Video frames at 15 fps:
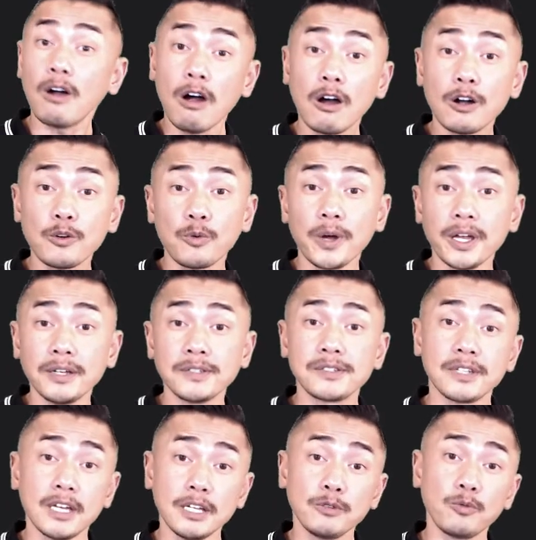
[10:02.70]
are ways
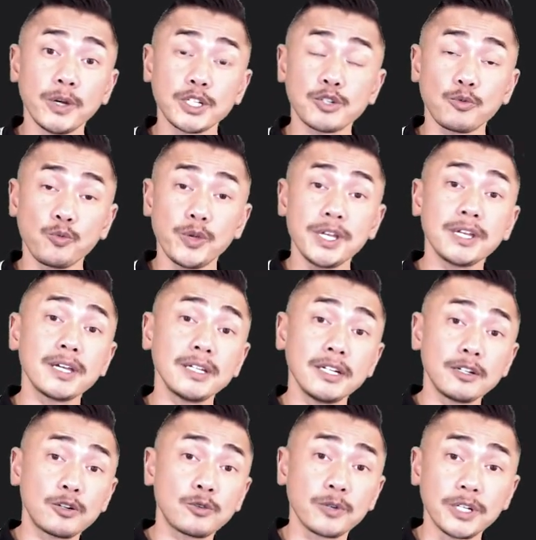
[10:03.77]
in which we can
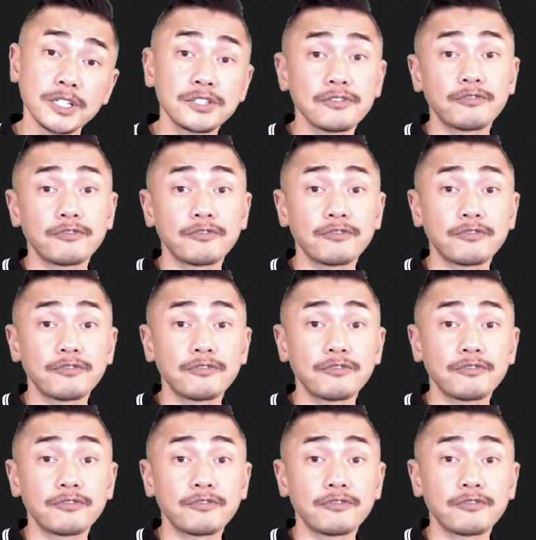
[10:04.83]
increase